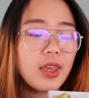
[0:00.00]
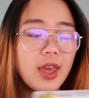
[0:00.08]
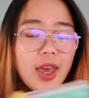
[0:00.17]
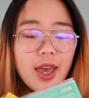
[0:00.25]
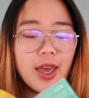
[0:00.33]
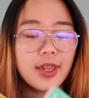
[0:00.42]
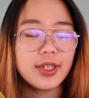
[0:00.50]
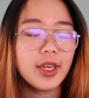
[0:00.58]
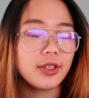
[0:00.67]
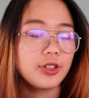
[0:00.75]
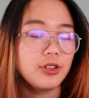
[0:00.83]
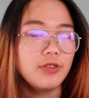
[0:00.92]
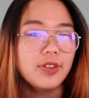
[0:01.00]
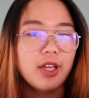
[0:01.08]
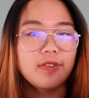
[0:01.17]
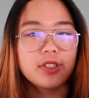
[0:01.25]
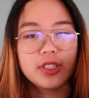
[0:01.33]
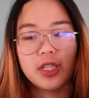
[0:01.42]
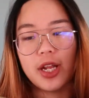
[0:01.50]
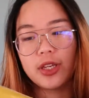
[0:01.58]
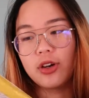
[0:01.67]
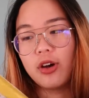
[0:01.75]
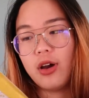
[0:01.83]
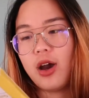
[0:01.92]
and yeah, the two flavors that I
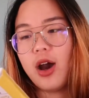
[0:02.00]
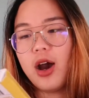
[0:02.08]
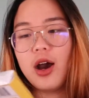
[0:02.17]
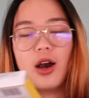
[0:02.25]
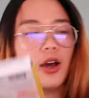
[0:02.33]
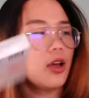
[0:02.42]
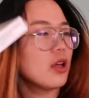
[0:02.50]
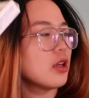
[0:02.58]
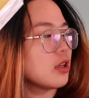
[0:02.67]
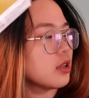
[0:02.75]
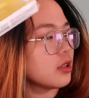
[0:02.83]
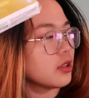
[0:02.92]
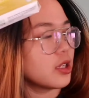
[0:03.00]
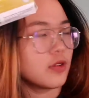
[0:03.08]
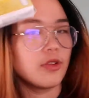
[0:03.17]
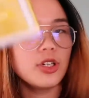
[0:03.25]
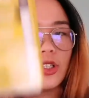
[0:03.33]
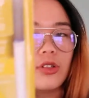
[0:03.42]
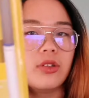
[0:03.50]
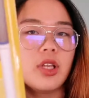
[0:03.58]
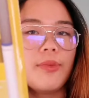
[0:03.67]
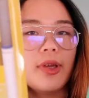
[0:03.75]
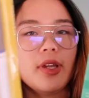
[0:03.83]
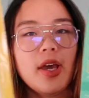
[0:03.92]
got are the original
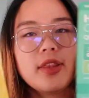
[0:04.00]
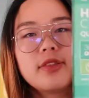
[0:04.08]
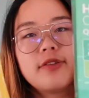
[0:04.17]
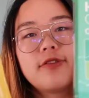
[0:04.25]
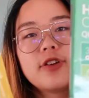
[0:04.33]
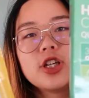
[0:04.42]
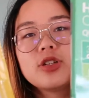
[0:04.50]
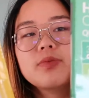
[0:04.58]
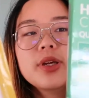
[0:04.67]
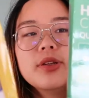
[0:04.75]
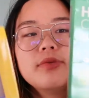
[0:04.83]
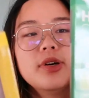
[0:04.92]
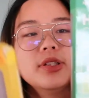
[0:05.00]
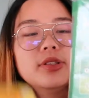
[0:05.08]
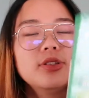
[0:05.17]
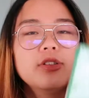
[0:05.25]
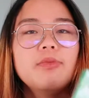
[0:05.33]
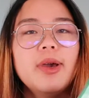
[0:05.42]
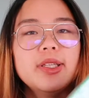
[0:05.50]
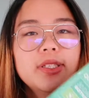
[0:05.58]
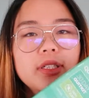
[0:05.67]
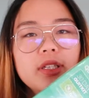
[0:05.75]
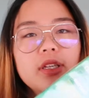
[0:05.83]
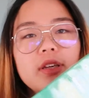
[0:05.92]
lemon and the fresh mint ones. So
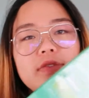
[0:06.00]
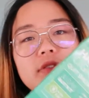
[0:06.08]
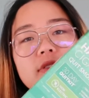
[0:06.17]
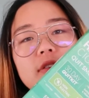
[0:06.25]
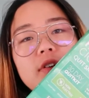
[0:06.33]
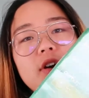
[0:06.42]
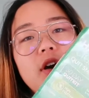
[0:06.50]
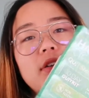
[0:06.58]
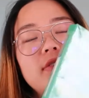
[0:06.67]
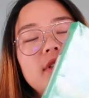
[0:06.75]
basically, if you've never heard of